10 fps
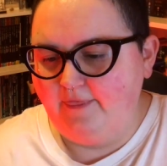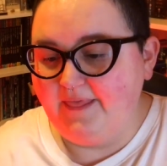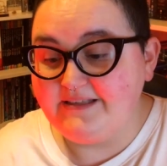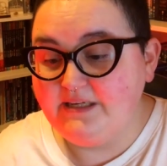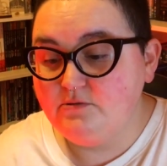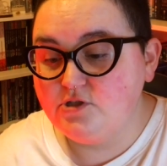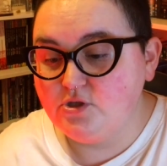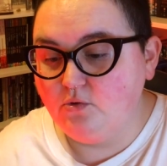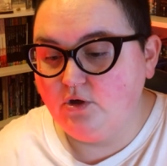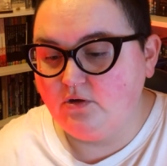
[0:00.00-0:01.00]
That sounds
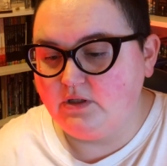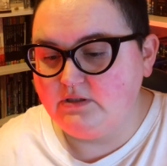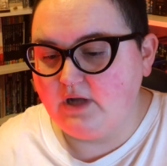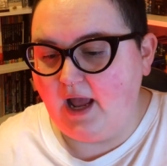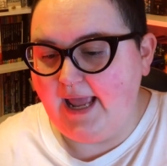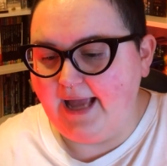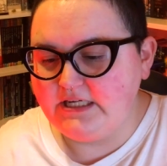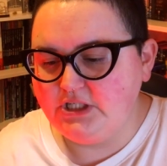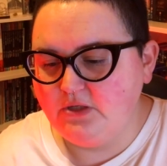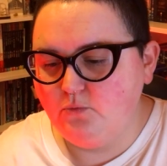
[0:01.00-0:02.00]
so good. I
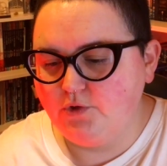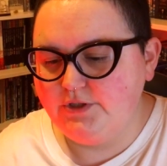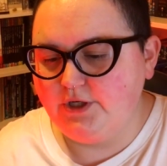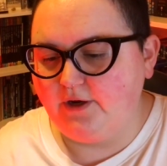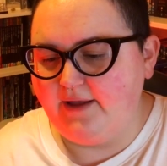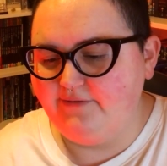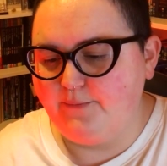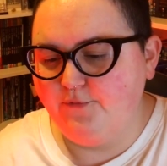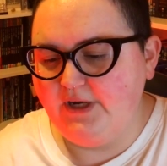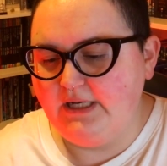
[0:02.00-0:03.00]
actually wonder if
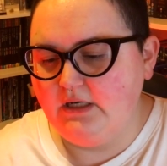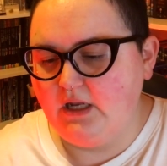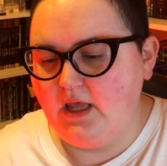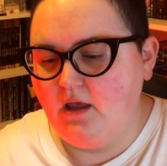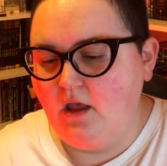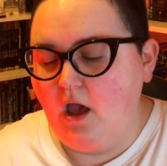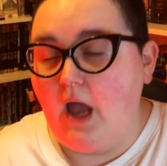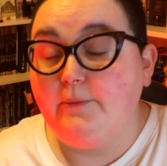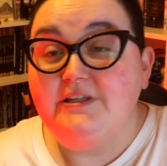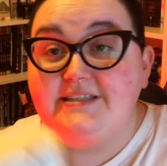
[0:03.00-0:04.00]
I'm reading it,
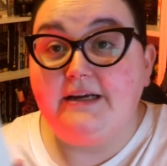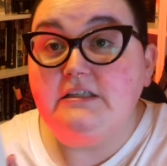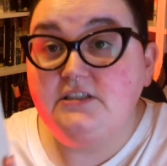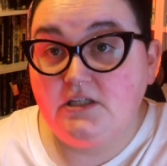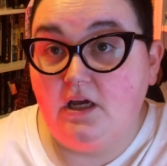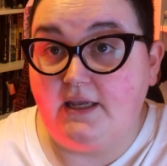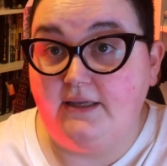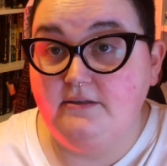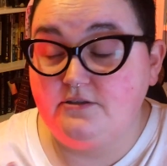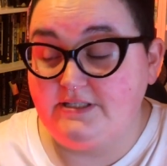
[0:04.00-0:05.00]
I'm gonna start it
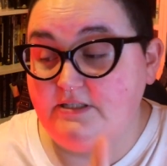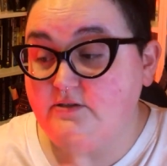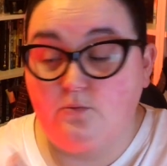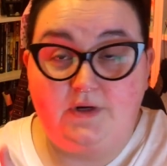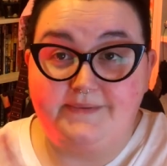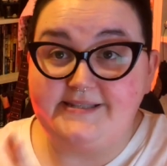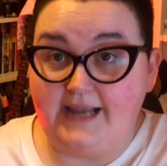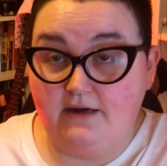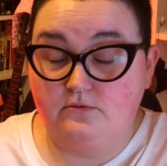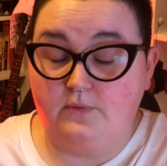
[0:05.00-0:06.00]
tonight, so this is the one I'm
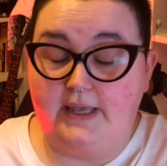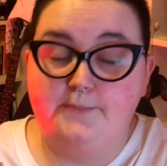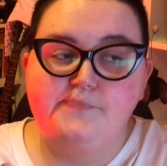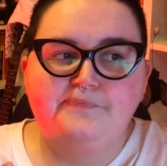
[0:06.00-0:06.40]
starting with,